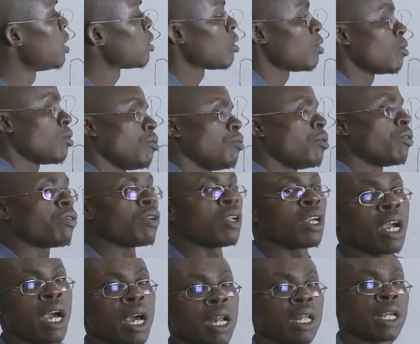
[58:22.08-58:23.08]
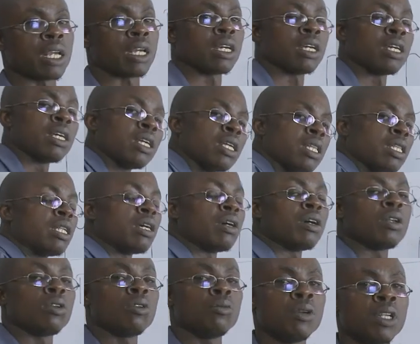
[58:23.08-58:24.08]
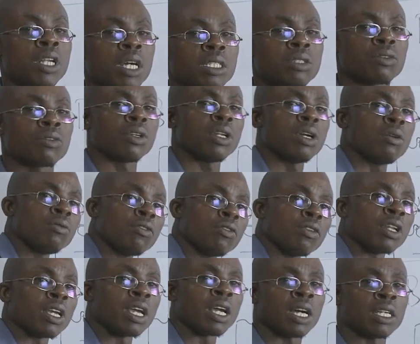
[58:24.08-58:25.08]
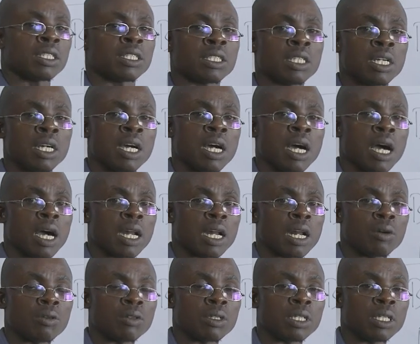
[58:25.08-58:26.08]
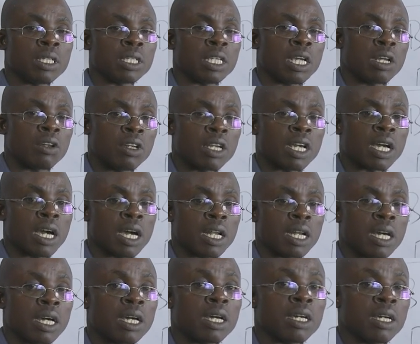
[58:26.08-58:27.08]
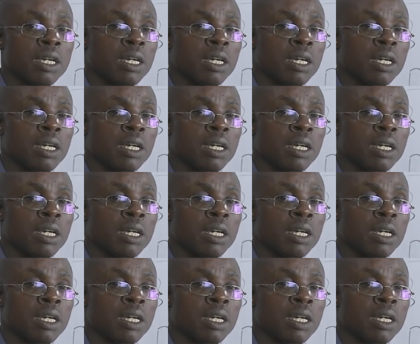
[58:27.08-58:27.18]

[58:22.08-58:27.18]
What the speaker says: this one will be flickering. The luminous flame flickers around, yellow in color,